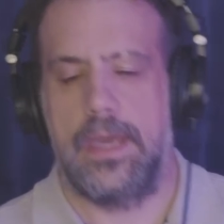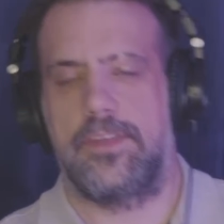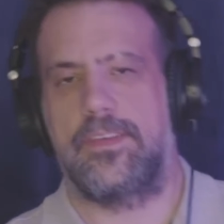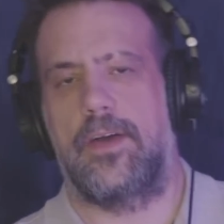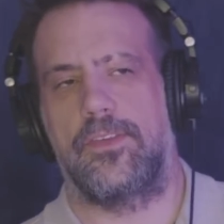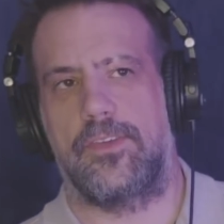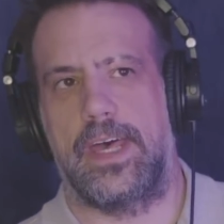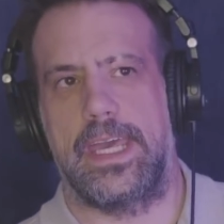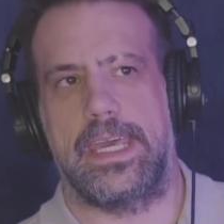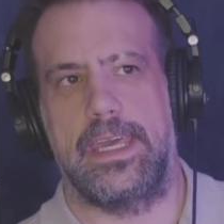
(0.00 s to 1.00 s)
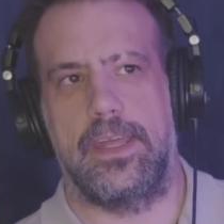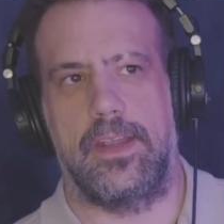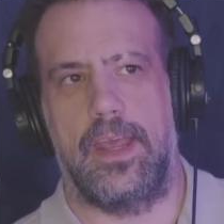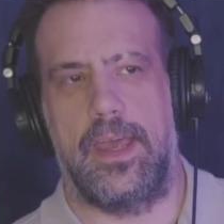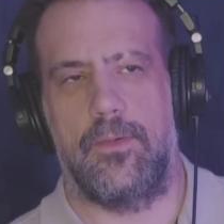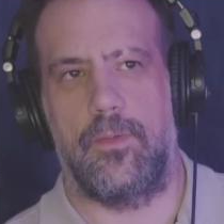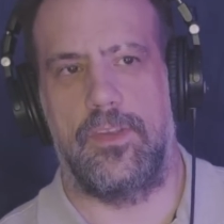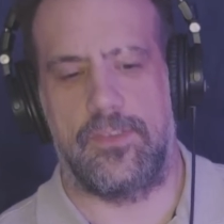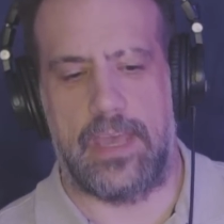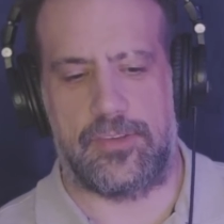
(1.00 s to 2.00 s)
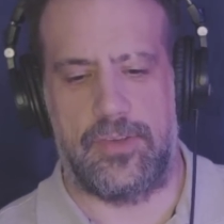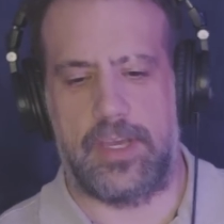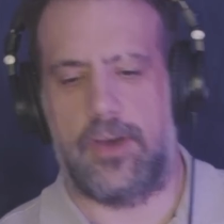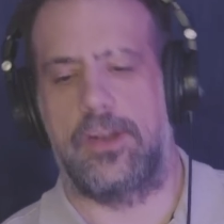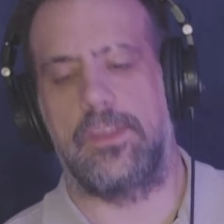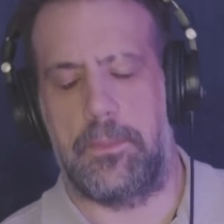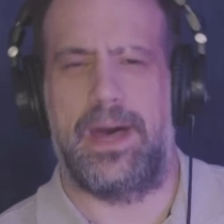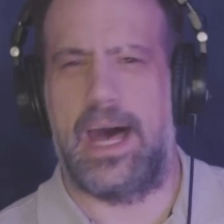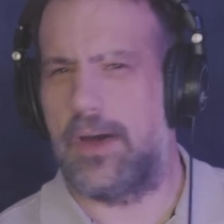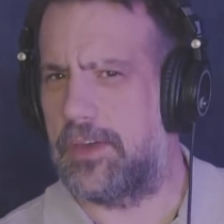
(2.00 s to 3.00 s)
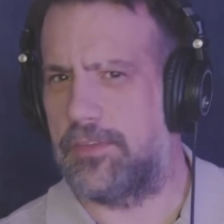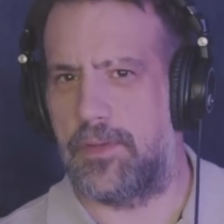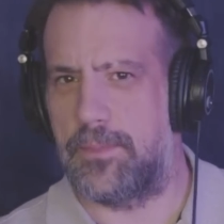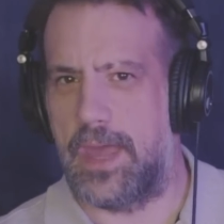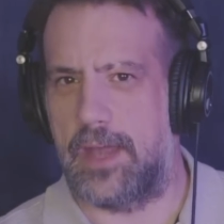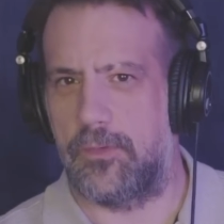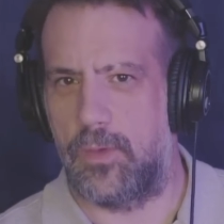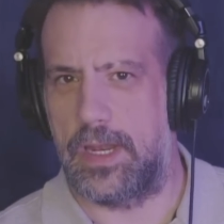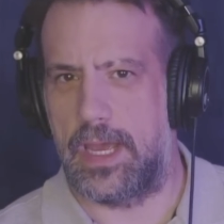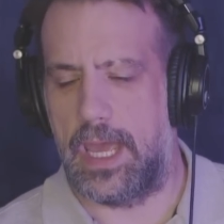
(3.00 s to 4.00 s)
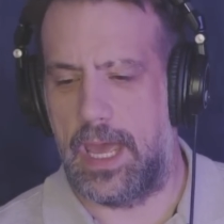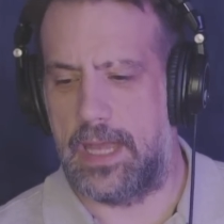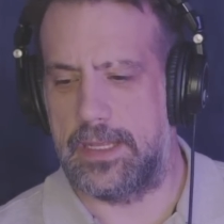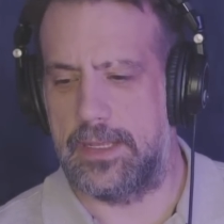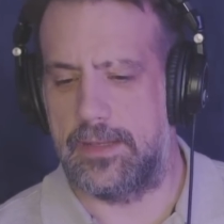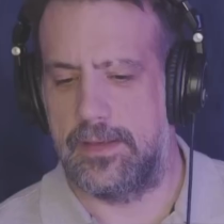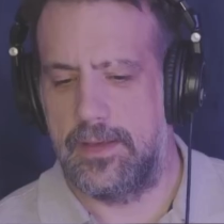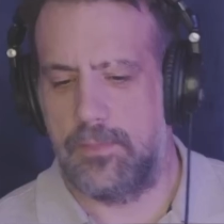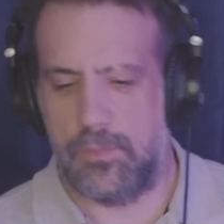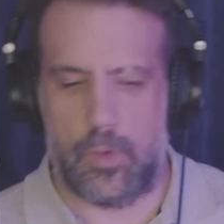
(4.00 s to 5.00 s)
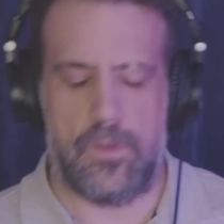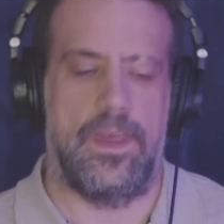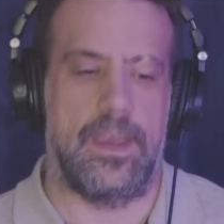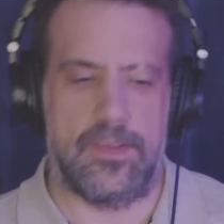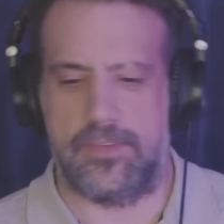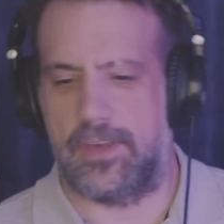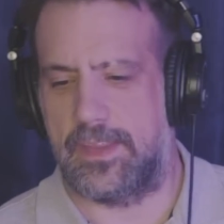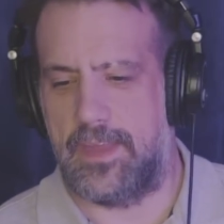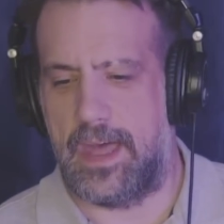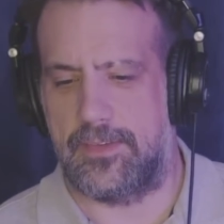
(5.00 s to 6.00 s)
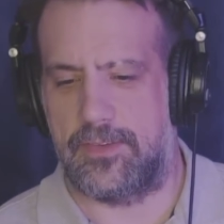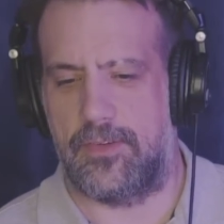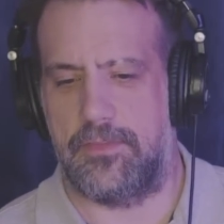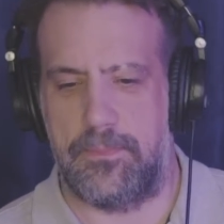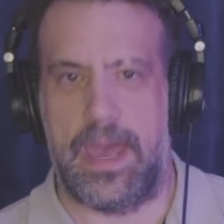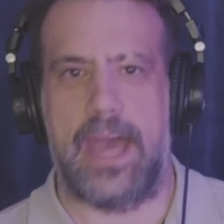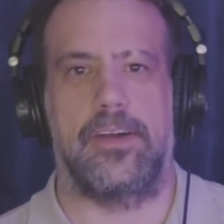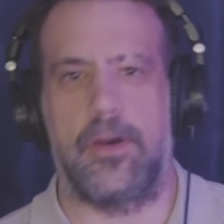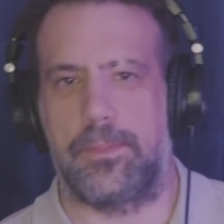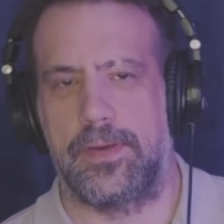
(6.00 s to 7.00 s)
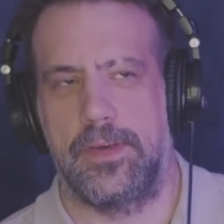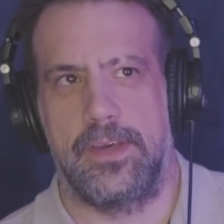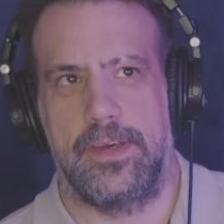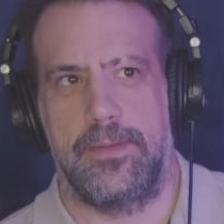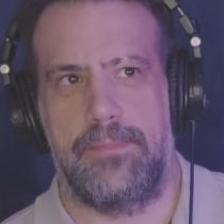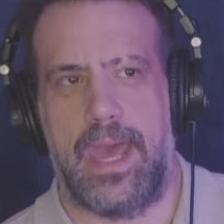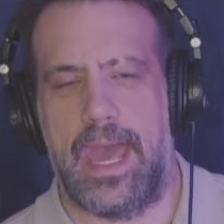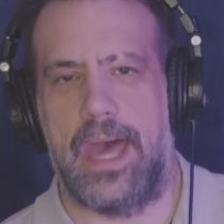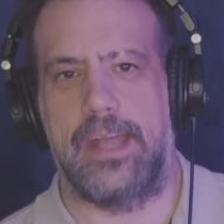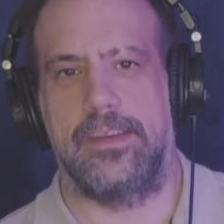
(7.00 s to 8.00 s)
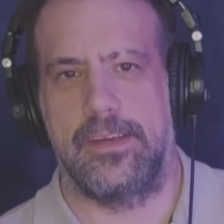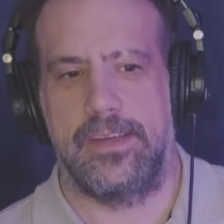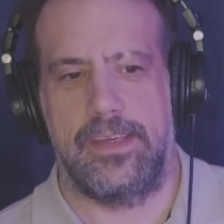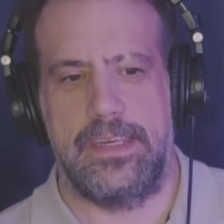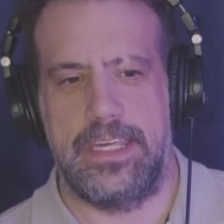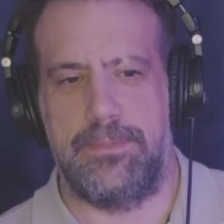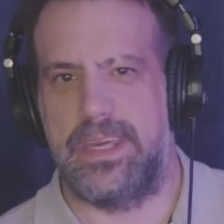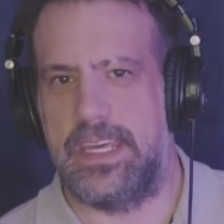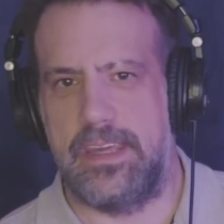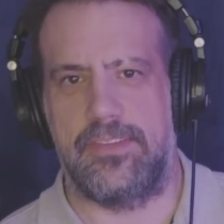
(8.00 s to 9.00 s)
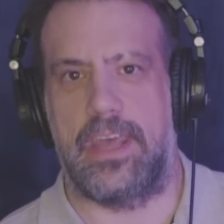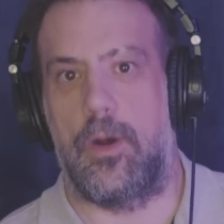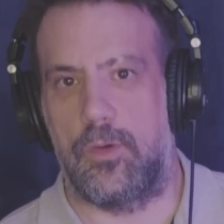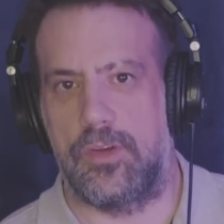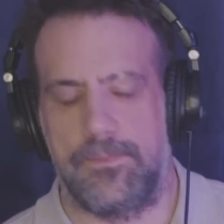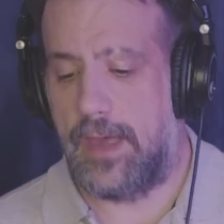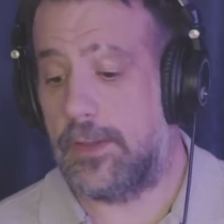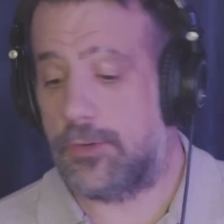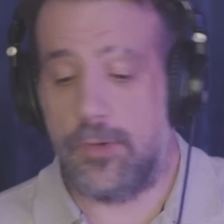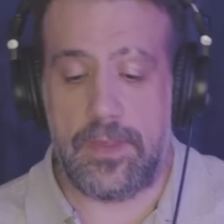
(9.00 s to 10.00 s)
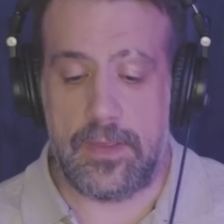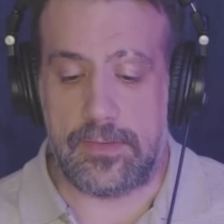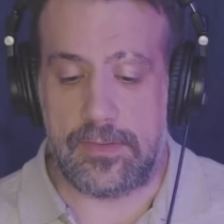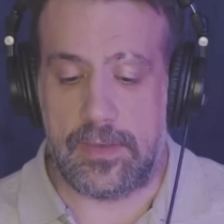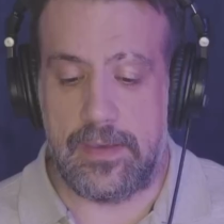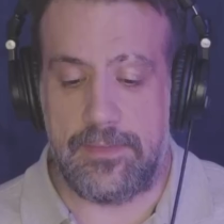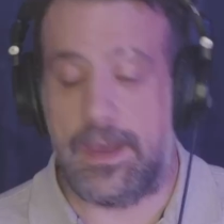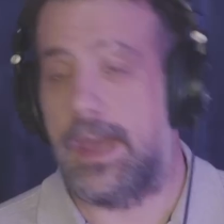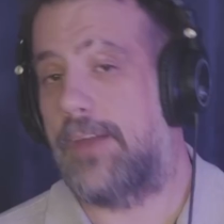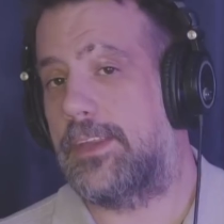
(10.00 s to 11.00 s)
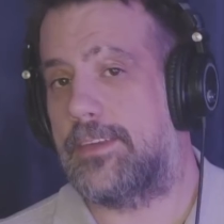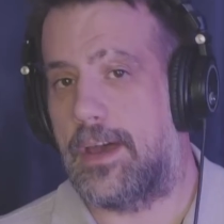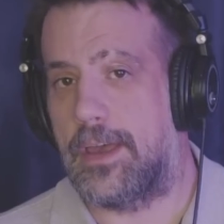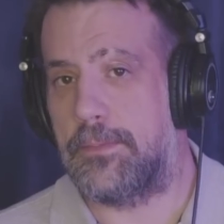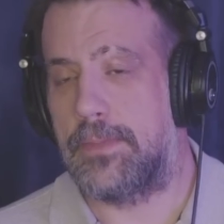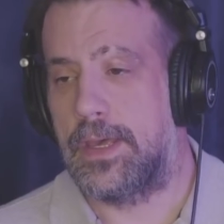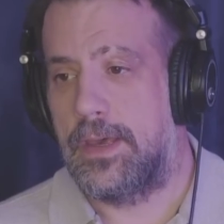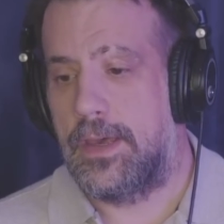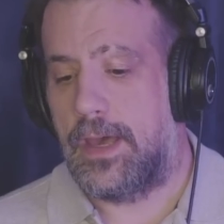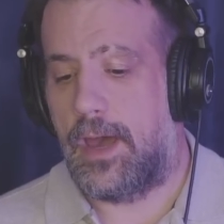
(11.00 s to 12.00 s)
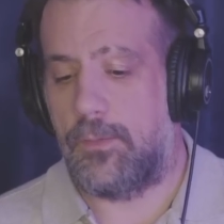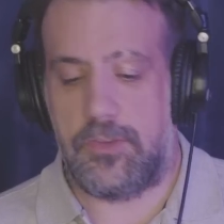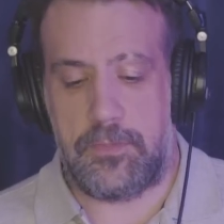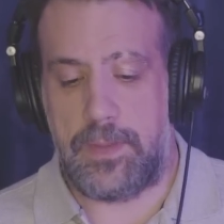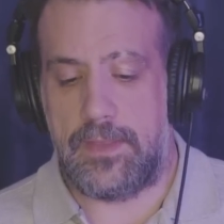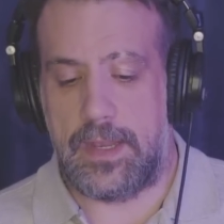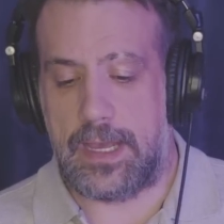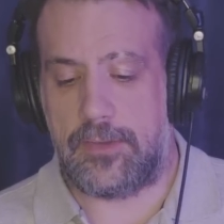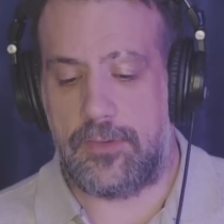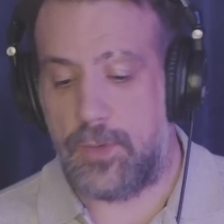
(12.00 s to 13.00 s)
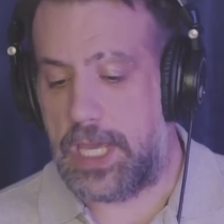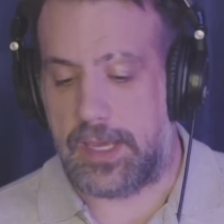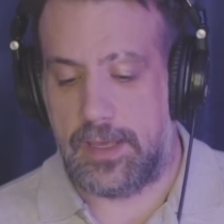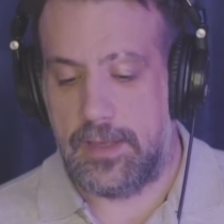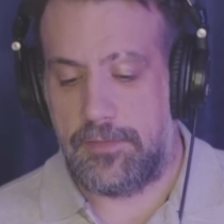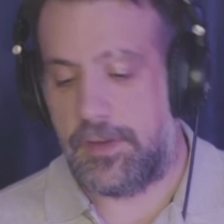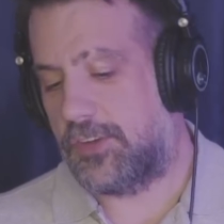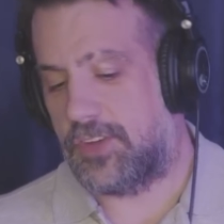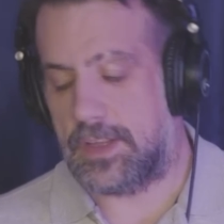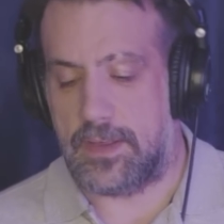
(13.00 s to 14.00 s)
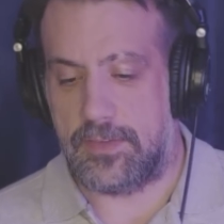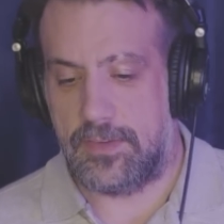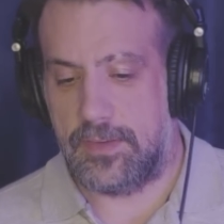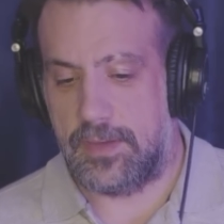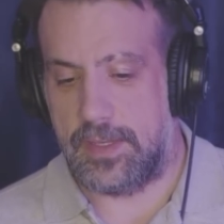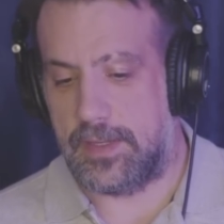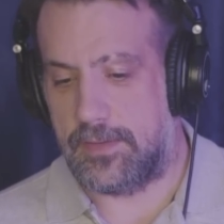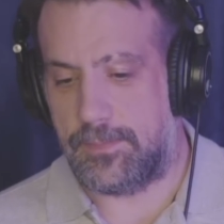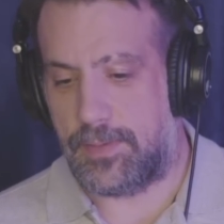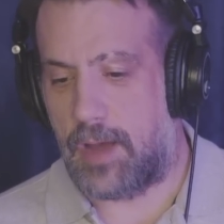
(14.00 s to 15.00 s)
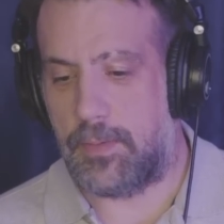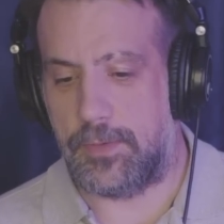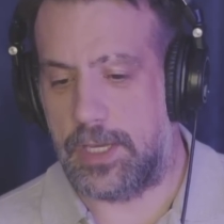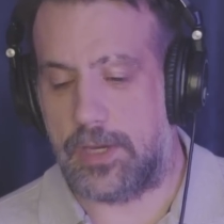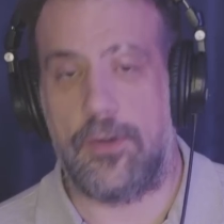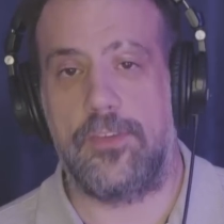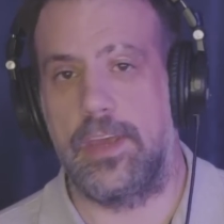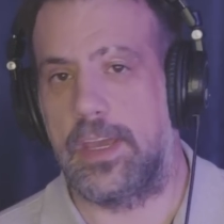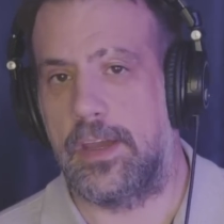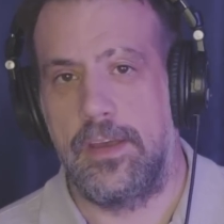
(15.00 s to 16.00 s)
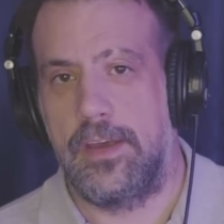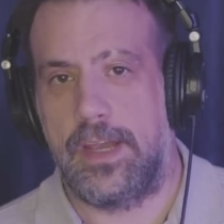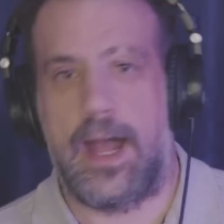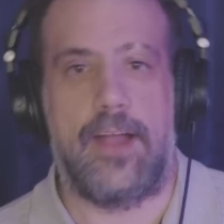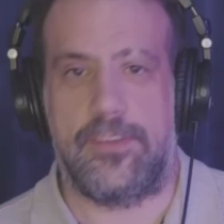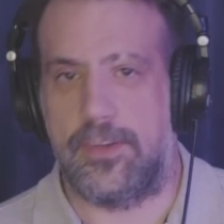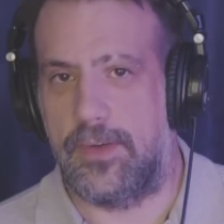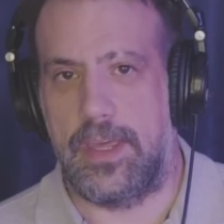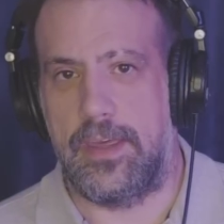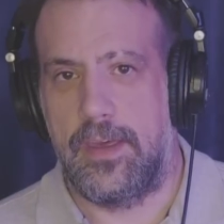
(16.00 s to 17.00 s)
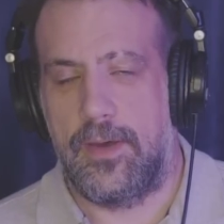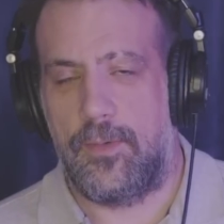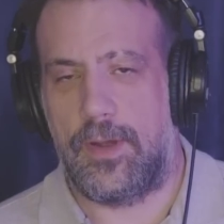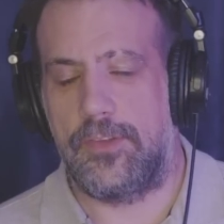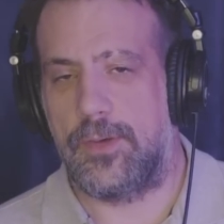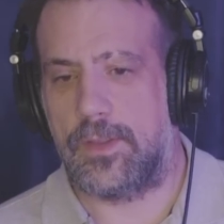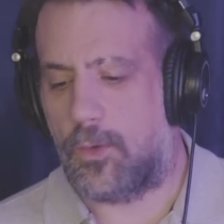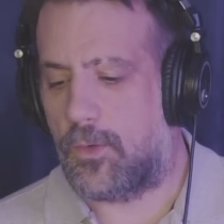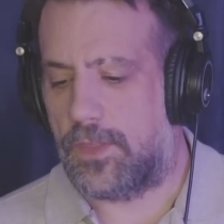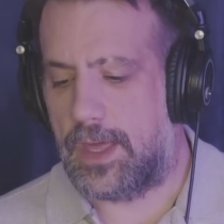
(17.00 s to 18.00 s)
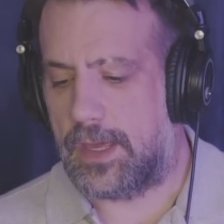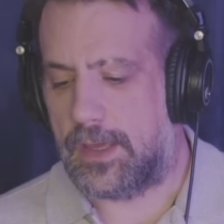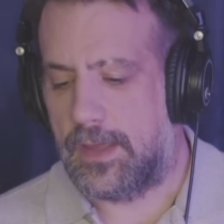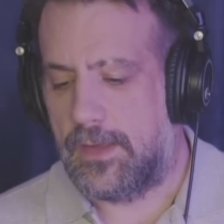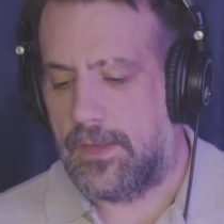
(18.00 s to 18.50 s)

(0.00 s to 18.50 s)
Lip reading: It sounds like it was actually cutting the poly from that when I added more things like that sort of backup pad EP sound. And the truth is, if I had the time, I would spend the next week finishing this and probably cursing constantly while doing the whole thing,